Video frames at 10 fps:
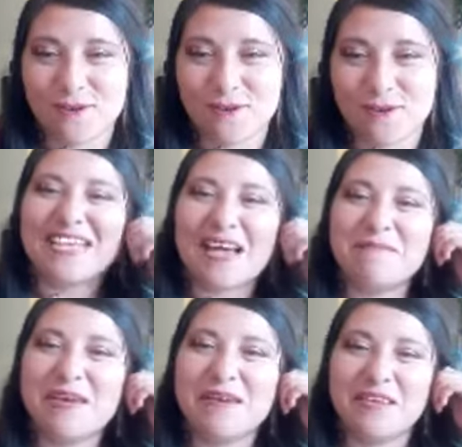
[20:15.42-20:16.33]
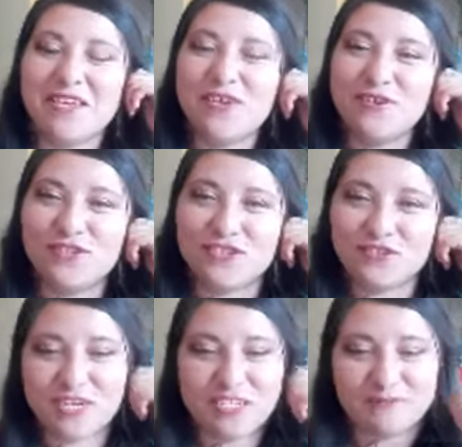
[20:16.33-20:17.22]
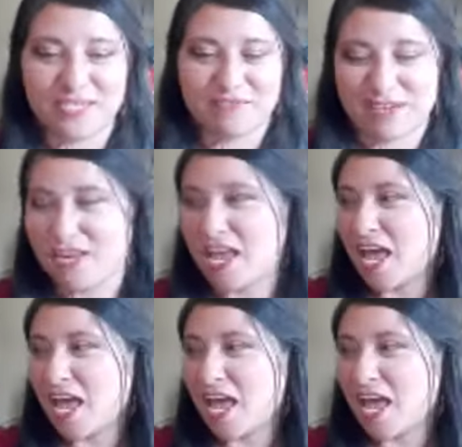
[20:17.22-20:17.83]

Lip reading: yeah, I'm a huge Christmas fan.